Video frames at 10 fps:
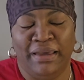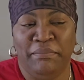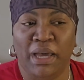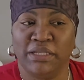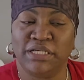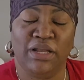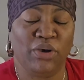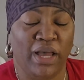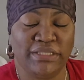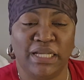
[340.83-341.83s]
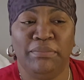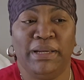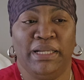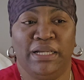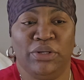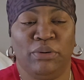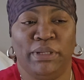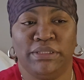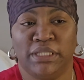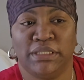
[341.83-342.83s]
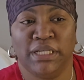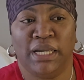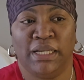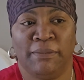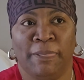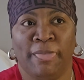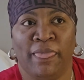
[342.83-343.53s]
Me actually go answer the man in the comment section.